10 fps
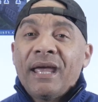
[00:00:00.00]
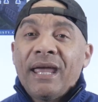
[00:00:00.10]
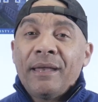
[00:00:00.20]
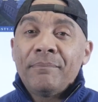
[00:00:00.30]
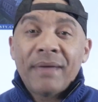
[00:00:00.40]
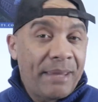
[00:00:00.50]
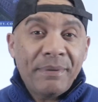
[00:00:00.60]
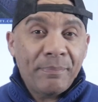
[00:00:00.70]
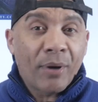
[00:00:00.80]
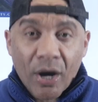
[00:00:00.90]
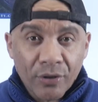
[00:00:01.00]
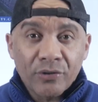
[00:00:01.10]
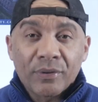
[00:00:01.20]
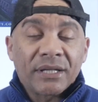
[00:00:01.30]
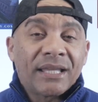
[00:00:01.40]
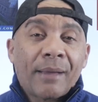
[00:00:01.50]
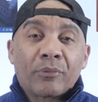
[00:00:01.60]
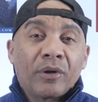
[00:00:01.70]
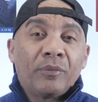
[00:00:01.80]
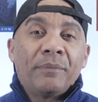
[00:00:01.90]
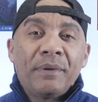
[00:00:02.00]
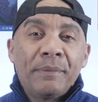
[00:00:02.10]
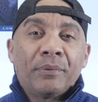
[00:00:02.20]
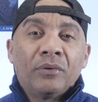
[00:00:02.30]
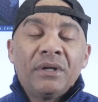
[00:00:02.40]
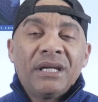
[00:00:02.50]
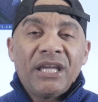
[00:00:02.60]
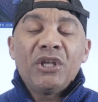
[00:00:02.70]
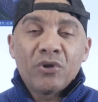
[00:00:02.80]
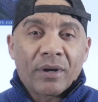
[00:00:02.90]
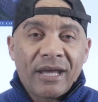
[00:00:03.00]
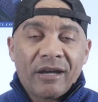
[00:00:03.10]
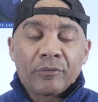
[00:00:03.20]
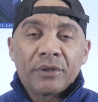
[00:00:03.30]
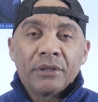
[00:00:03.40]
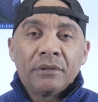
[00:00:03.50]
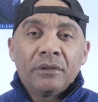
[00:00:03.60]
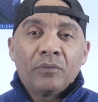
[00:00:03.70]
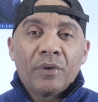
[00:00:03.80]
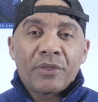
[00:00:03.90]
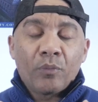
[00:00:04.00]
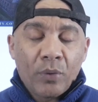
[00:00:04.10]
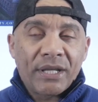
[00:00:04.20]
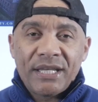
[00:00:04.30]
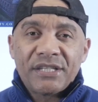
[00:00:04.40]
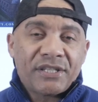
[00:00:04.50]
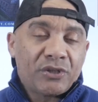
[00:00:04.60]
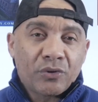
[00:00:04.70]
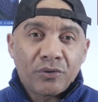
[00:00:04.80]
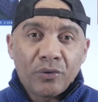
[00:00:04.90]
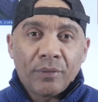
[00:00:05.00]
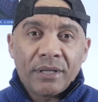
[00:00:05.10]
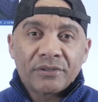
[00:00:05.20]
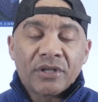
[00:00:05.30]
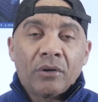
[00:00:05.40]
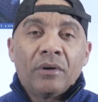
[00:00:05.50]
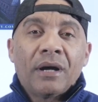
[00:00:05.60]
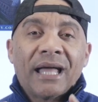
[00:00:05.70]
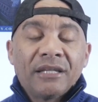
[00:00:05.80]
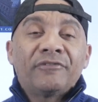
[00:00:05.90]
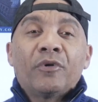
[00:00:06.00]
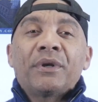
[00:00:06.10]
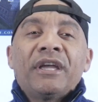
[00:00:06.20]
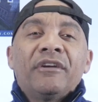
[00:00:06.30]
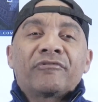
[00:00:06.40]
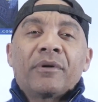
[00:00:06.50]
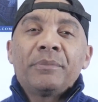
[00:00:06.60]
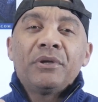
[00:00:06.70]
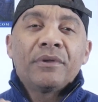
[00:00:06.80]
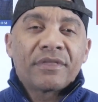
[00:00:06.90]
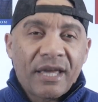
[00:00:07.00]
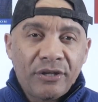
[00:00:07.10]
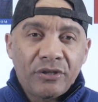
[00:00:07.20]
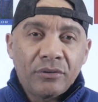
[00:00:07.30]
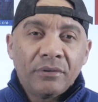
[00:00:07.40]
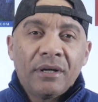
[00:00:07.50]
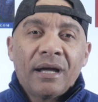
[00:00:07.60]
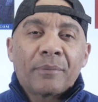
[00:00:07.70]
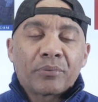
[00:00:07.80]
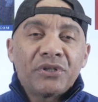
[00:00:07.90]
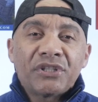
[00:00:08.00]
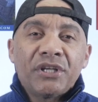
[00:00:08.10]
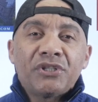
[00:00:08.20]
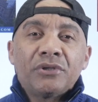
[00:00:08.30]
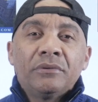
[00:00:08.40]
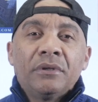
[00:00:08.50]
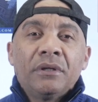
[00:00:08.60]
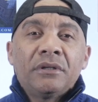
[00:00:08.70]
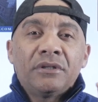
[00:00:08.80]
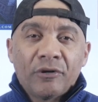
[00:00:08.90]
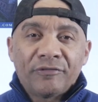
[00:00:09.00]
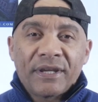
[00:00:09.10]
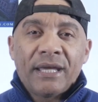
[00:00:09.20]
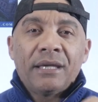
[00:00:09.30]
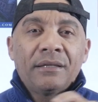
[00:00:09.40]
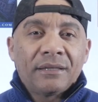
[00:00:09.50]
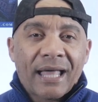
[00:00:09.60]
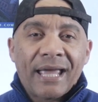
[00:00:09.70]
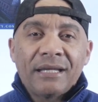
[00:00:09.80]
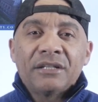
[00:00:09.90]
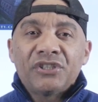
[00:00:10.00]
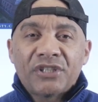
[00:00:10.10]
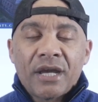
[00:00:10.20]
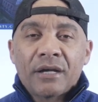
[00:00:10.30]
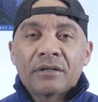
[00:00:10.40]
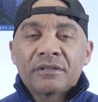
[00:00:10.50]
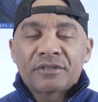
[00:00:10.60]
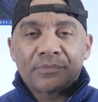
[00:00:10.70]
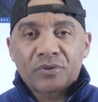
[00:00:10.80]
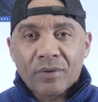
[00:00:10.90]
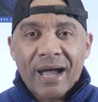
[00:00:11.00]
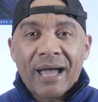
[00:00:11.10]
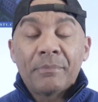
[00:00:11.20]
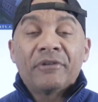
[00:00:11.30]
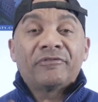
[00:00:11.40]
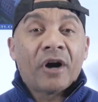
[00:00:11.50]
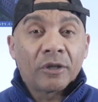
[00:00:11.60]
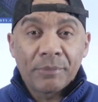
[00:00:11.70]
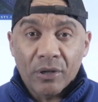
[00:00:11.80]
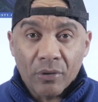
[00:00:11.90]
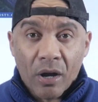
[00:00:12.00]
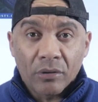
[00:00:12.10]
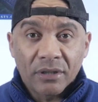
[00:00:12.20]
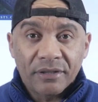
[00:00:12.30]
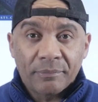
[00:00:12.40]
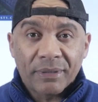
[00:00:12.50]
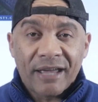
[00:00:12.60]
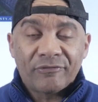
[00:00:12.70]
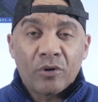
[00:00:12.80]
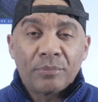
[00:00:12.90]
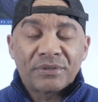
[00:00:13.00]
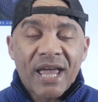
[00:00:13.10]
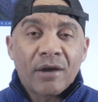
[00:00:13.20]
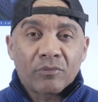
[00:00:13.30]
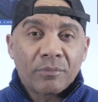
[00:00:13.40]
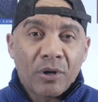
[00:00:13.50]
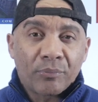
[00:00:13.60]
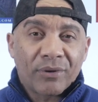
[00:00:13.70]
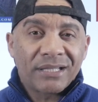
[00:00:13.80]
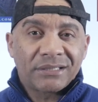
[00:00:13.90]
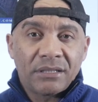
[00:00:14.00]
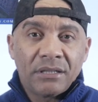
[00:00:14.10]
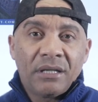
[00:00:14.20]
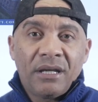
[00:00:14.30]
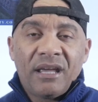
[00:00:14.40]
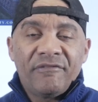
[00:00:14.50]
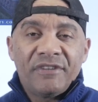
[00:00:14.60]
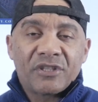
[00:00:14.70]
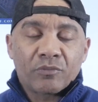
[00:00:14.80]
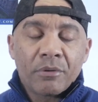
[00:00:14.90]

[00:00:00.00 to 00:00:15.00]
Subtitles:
and maybe partner and collaborate with people in your area with what it is that you're doing. So I look forward to hearing from you. Thank you. Appreciate you. Don't forget, like, share, subscribe, follow me on all other platforms at Ramon Preston, and visit